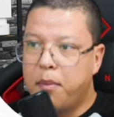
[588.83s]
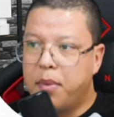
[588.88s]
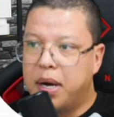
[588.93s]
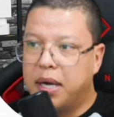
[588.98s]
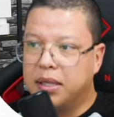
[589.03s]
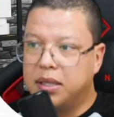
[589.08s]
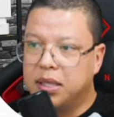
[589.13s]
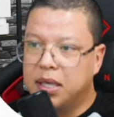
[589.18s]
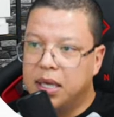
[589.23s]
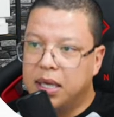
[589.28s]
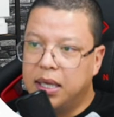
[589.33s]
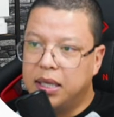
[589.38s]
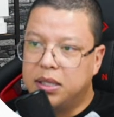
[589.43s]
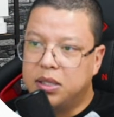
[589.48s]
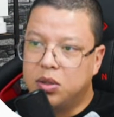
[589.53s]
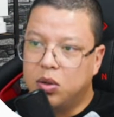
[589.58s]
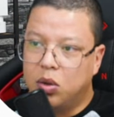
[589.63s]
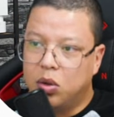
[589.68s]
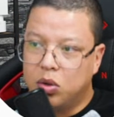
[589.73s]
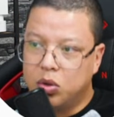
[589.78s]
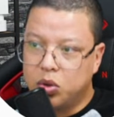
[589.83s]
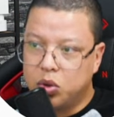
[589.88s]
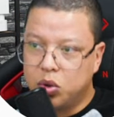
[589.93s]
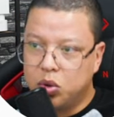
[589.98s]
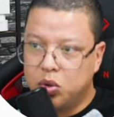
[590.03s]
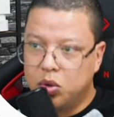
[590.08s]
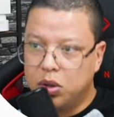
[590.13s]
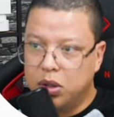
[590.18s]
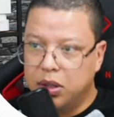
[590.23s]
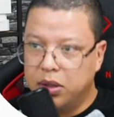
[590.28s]
but it's
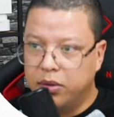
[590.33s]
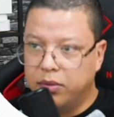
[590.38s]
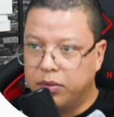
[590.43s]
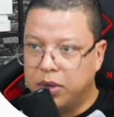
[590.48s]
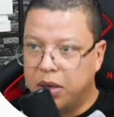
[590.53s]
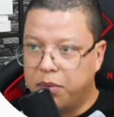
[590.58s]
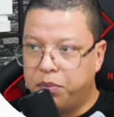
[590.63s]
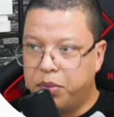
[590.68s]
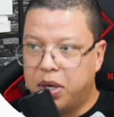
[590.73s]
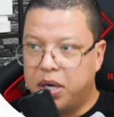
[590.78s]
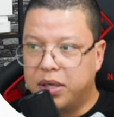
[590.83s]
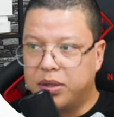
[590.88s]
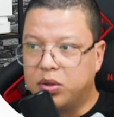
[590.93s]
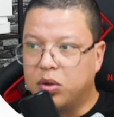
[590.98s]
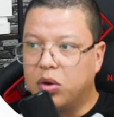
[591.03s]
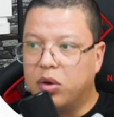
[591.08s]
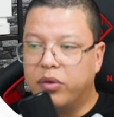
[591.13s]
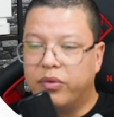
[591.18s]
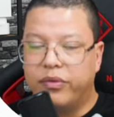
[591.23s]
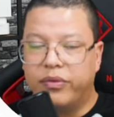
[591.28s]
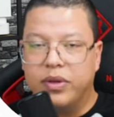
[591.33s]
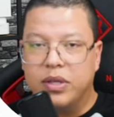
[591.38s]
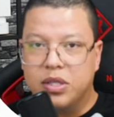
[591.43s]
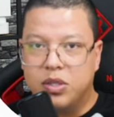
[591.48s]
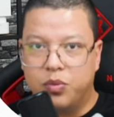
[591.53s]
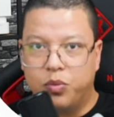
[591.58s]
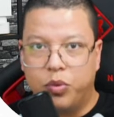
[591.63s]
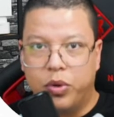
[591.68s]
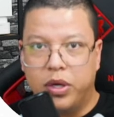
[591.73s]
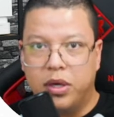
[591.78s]
also a part of
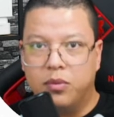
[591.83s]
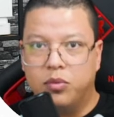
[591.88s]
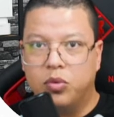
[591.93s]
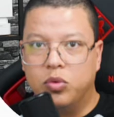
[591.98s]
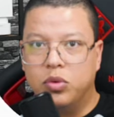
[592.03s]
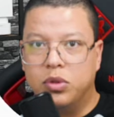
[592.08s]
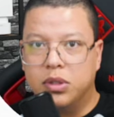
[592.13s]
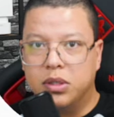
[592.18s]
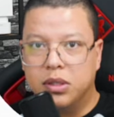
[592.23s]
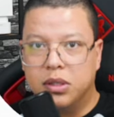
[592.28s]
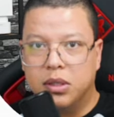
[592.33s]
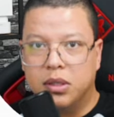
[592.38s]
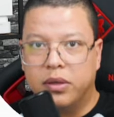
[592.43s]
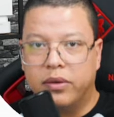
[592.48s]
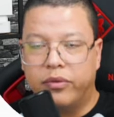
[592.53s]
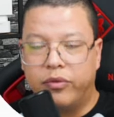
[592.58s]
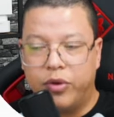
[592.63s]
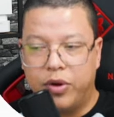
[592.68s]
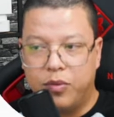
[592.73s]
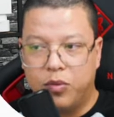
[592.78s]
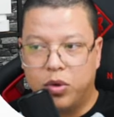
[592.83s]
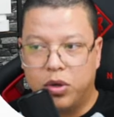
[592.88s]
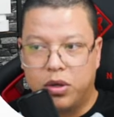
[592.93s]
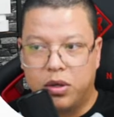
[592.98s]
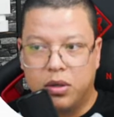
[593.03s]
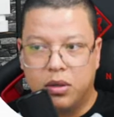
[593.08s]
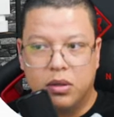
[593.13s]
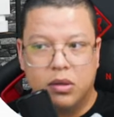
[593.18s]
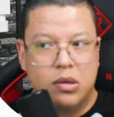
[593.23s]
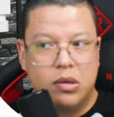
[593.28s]
Spring Boot
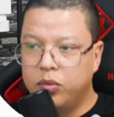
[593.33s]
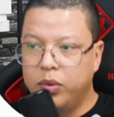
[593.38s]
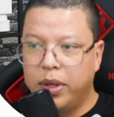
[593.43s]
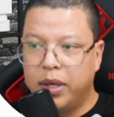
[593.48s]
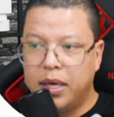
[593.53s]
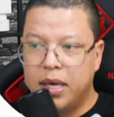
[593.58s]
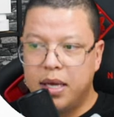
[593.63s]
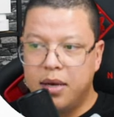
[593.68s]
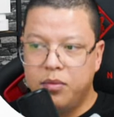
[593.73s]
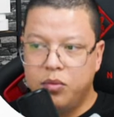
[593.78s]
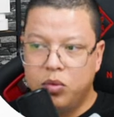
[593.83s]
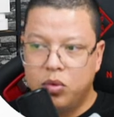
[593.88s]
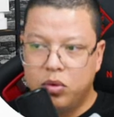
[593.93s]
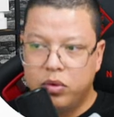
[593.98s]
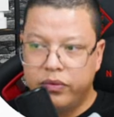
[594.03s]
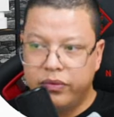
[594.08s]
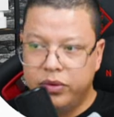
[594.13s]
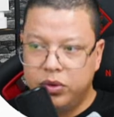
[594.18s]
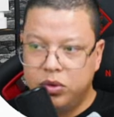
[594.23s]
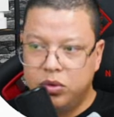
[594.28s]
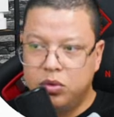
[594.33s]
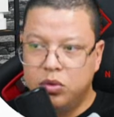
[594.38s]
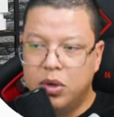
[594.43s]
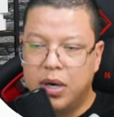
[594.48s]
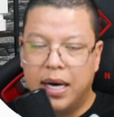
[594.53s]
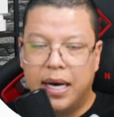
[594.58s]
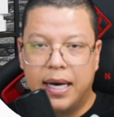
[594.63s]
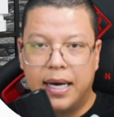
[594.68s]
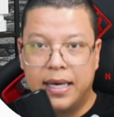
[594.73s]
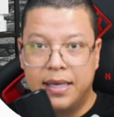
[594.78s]
framework. we can move to
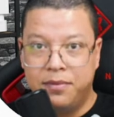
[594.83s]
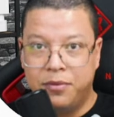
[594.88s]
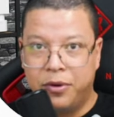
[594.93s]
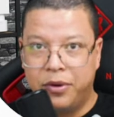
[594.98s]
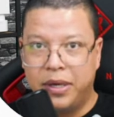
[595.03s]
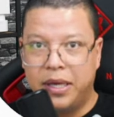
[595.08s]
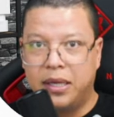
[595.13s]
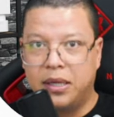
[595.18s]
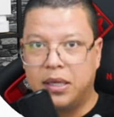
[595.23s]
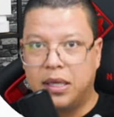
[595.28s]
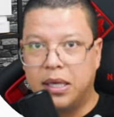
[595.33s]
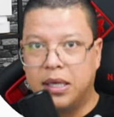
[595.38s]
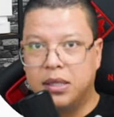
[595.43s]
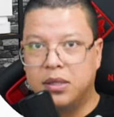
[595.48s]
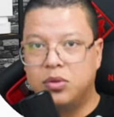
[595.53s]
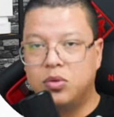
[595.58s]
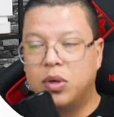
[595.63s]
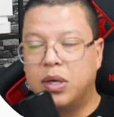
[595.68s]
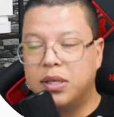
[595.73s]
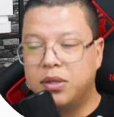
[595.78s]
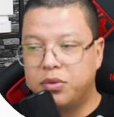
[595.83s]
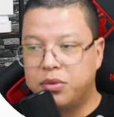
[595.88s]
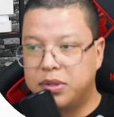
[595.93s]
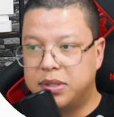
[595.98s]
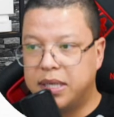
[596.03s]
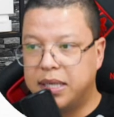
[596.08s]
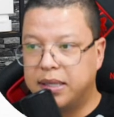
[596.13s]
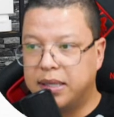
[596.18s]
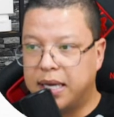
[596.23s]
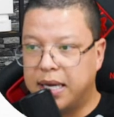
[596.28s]
Hibernate and to
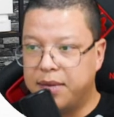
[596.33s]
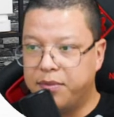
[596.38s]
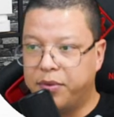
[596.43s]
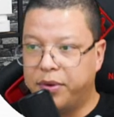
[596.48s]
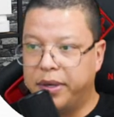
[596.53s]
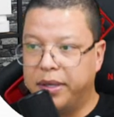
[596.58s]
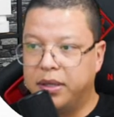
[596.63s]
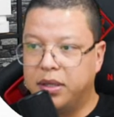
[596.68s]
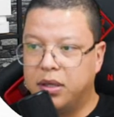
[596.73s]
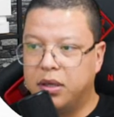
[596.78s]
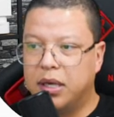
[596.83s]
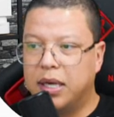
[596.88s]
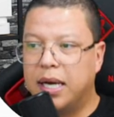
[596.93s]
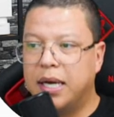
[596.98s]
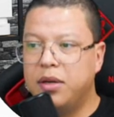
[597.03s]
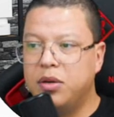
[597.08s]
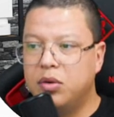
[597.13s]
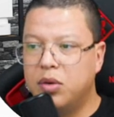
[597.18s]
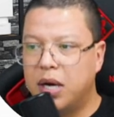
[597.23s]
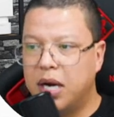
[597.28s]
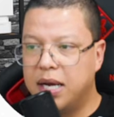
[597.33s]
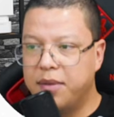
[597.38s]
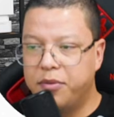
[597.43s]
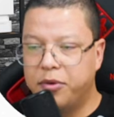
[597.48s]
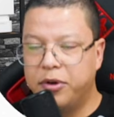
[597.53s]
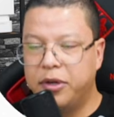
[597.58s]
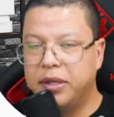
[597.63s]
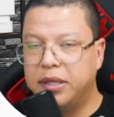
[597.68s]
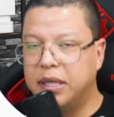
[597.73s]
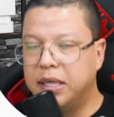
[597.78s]
understand Hibernate. I know
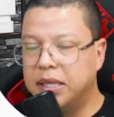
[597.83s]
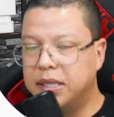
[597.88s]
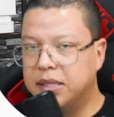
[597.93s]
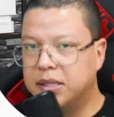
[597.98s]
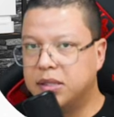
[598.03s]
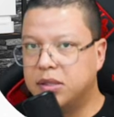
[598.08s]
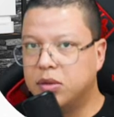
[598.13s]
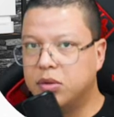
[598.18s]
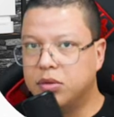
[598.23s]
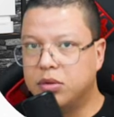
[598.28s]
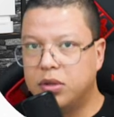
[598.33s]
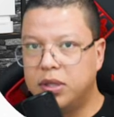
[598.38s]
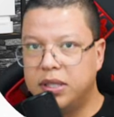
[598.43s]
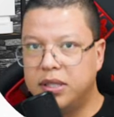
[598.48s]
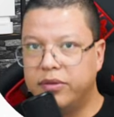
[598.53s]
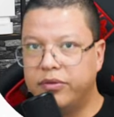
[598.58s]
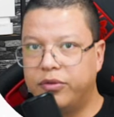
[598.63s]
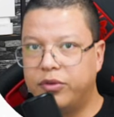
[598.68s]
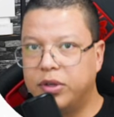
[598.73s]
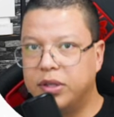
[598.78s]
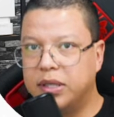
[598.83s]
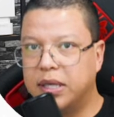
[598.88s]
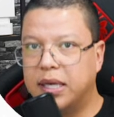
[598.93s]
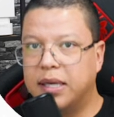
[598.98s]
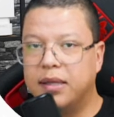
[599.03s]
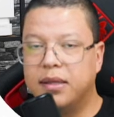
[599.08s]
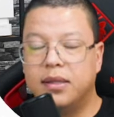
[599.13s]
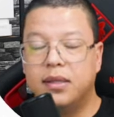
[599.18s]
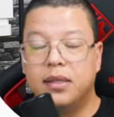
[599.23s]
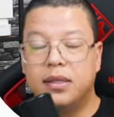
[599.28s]
Hibernate is totally different
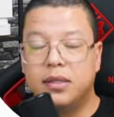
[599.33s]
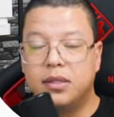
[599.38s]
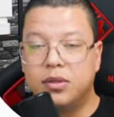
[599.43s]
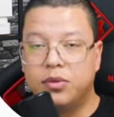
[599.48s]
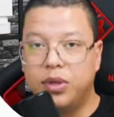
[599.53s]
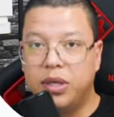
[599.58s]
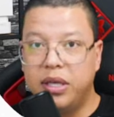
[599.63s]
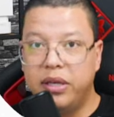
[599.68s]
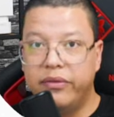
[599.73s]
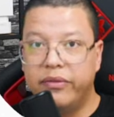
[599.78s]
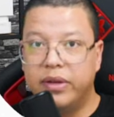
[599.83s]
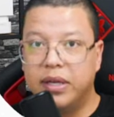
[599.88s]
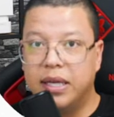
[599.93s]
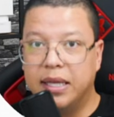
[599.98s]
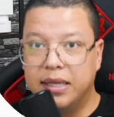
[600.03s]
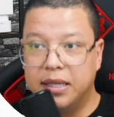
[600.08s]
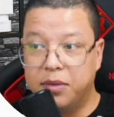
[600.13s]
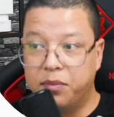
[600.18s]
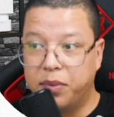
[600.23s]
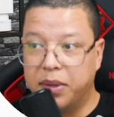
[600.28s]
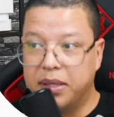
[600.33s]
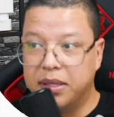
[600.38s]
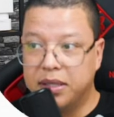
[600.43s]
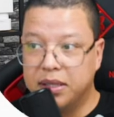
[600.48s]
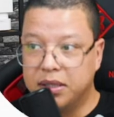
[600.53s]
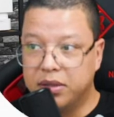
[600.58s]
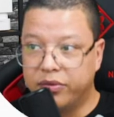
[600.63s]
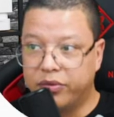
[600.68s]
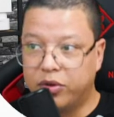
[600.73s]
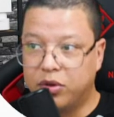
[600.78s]
and it's even
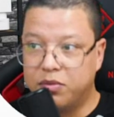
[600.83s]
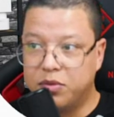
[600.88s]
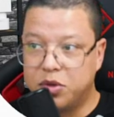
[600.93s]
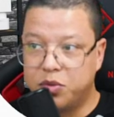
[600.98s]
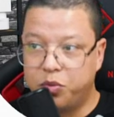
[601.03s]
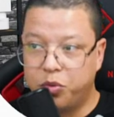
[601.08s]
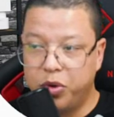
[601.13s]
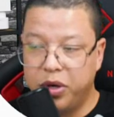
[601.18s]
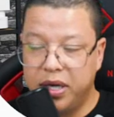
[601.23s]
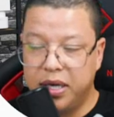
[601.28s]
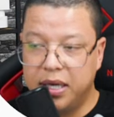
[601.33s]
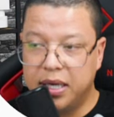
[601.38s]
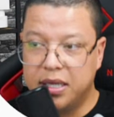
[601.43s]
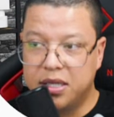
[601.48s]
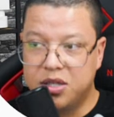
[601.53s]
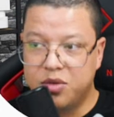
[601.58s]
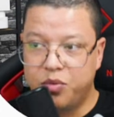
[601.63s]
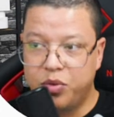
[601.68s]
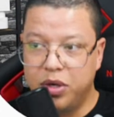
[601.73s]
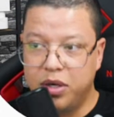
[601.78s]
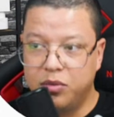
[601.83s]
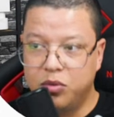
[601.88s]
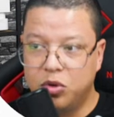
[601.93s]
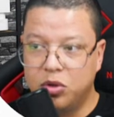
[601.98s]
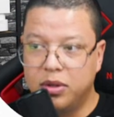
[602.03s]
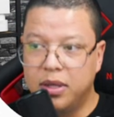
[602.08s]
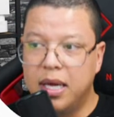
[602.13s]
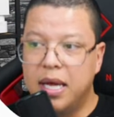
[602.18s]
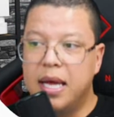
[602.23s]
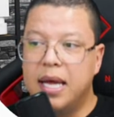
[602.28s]
independent from Spring and Spring
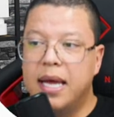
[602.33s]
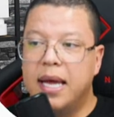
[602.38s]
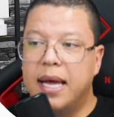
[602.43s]
Boot.